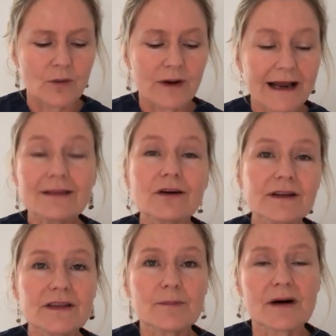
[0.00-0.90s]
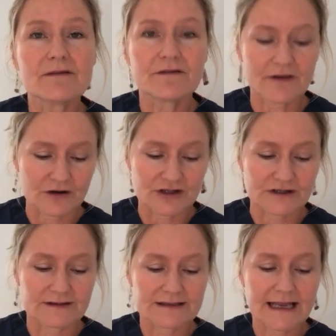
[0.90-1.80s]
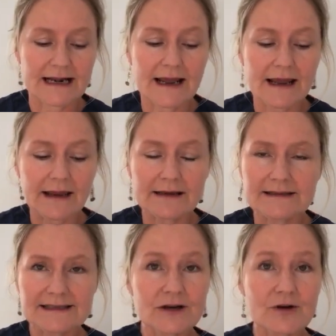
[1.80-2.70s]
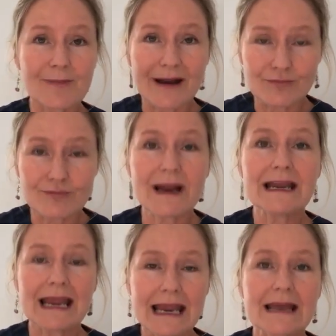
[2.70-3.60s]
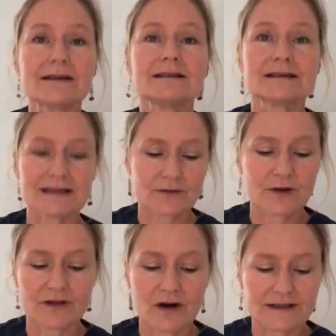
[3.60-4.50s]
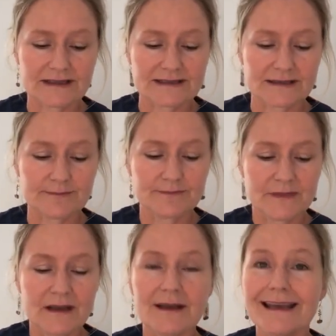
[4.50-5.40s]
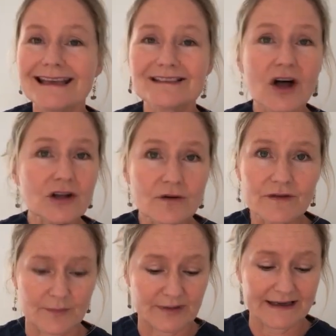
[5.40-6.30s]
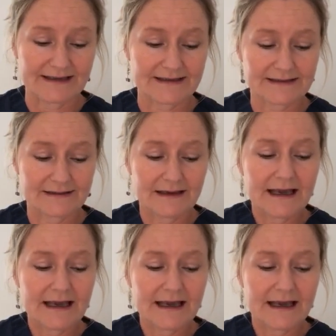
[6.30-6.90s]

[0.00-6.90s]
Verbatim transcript: When I look at the above functions and I consider my right-handed son with autism, he's all over the place.